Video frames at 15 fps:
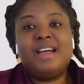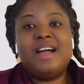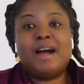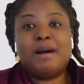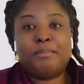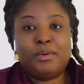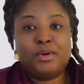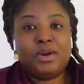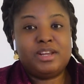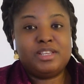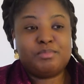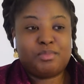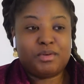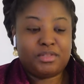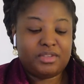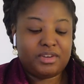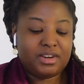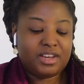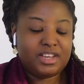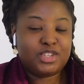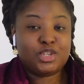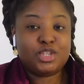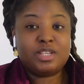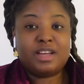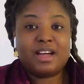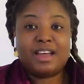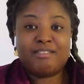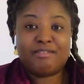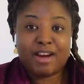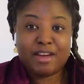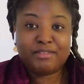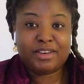Apollo and his brother has just arrived